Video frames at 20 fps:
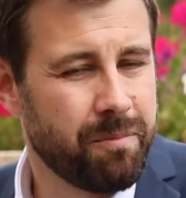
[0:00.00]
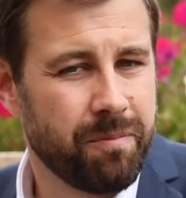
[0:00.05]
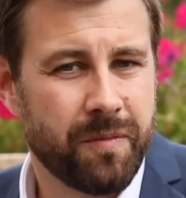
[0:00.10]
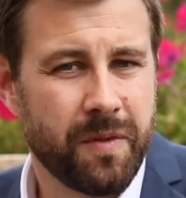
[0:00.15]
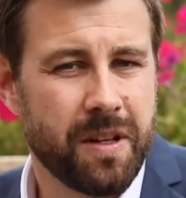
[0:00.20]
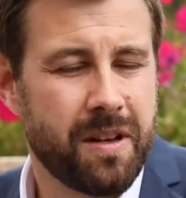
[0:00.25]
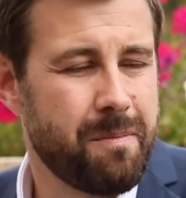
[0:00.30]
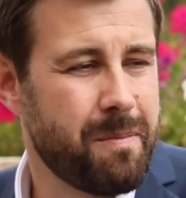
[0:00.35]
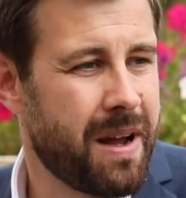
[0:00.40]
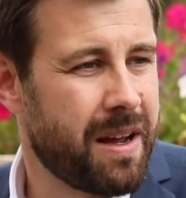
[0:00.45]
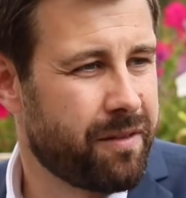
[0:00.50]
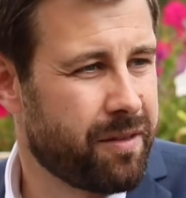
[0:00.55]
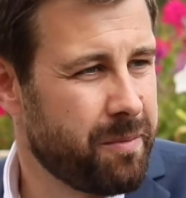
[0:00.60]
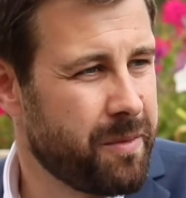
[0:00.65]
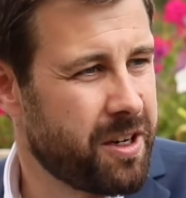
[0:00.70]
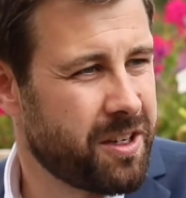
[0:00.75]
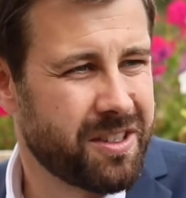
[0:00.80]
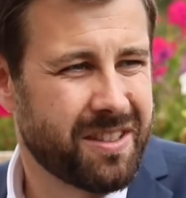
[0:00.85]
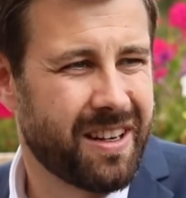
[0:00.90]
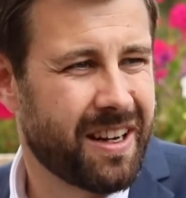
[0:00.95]
The demand from
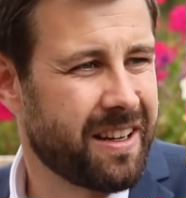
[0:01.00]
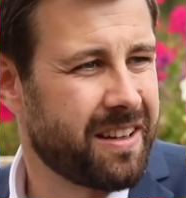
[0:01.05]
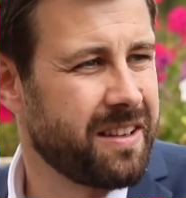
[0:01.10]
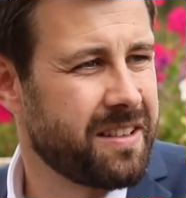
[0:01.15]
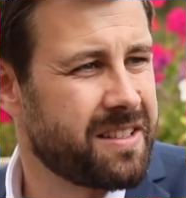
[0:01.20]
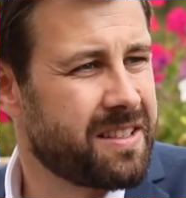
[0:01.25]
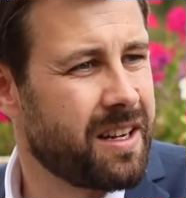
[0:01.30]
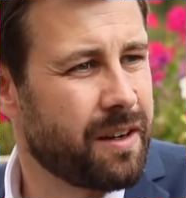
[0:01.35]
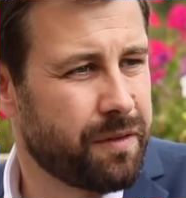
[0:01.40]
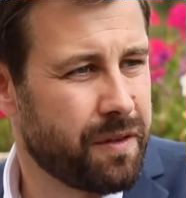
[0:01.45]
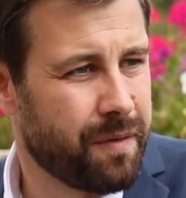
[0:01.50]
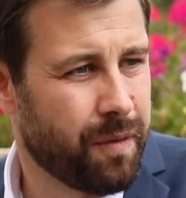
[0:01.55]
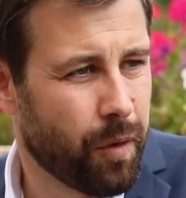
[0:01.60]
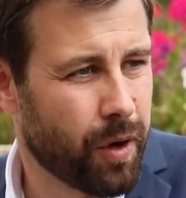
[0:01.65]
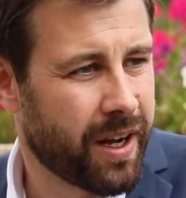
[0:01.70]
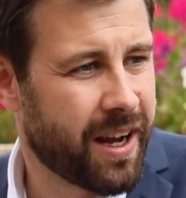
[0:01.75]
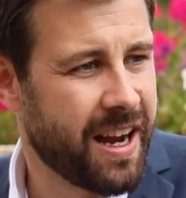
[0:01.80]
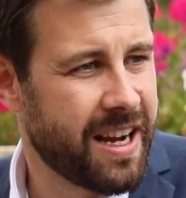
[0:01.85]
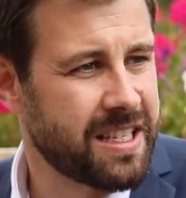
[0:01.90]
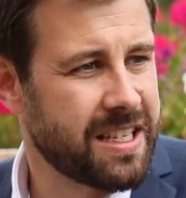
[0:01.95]
there is it's tough to
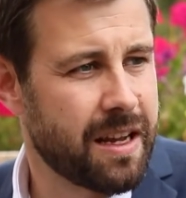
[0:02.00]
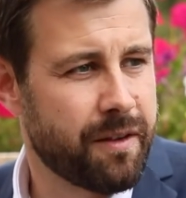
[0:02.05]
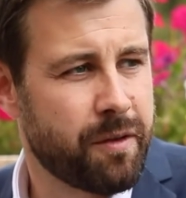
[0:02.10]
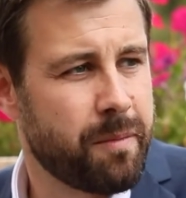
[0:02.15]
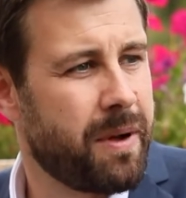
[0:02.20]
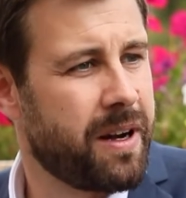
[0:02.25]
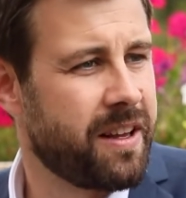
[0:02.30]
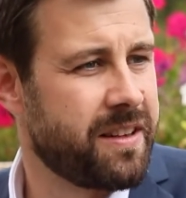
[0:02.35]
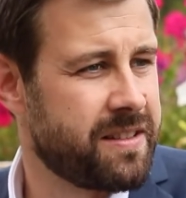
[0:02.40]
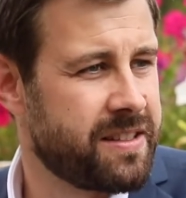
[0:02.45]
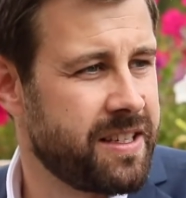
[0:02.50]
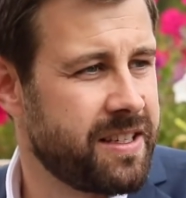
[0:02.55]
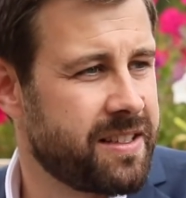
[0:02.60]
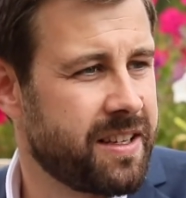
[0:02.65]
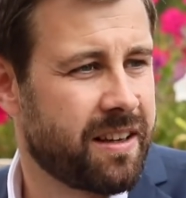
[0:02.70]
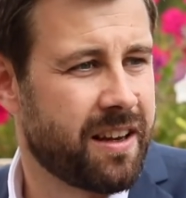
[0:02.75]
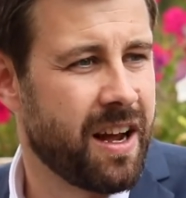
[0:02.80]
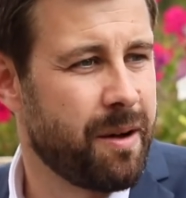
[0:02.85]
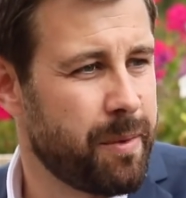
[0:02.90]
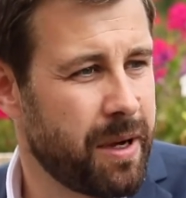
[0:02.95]
forecast. Everybody sees
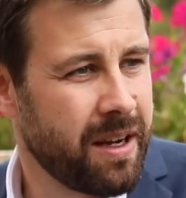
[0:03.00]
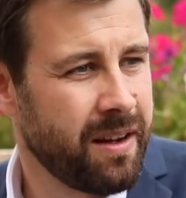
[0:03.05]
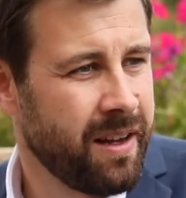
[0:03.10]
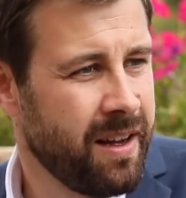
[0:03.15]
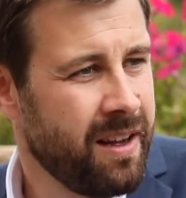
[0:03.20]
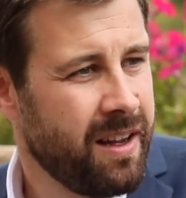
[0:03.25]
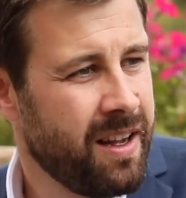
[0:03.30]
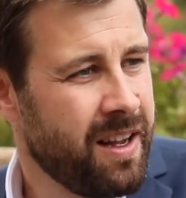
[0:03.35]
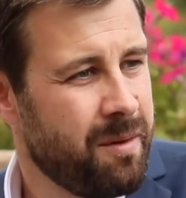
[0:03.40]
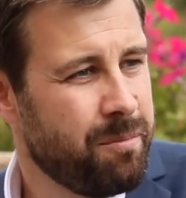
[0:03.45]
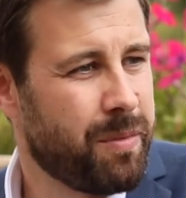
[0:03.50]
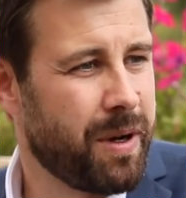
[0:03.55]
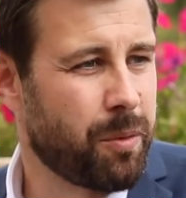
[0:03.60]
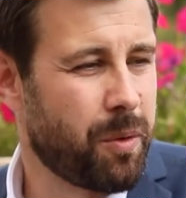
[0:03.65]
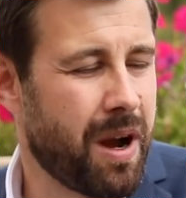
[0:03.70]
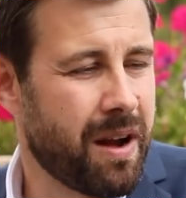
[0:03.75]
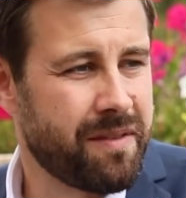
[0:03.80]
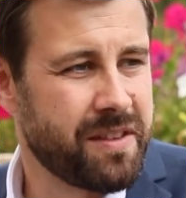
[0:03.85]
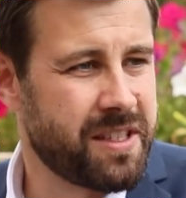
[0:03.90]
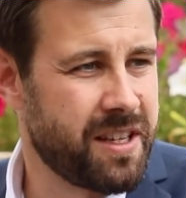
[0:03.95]
it coming, but
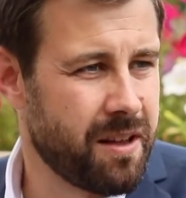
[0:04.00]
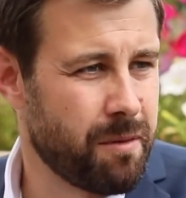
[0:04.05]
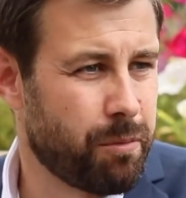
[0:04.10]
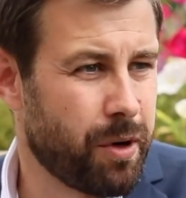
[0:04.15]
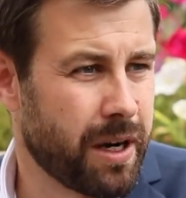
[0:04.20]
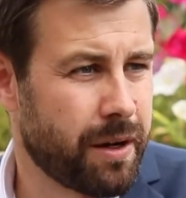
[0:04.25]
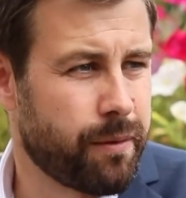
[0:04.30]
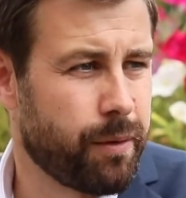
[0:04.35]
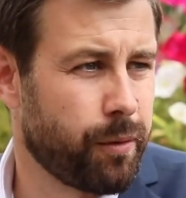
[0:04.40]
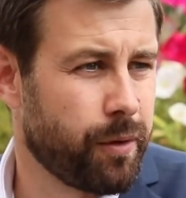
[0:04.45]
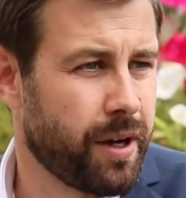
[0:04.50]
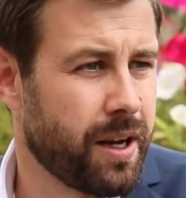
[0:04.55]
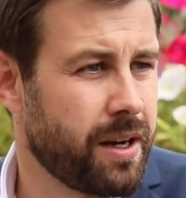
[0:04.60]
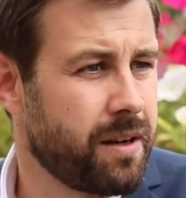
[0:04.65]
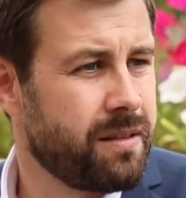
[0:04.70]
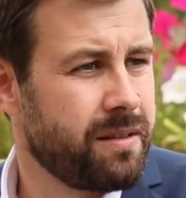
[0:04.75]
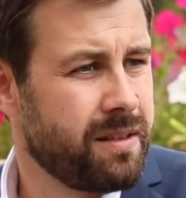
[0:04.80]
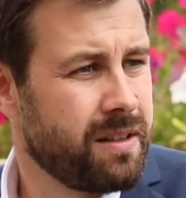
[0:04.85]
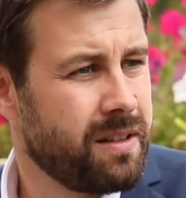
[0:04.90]
we haven't seen a breakthrough yet.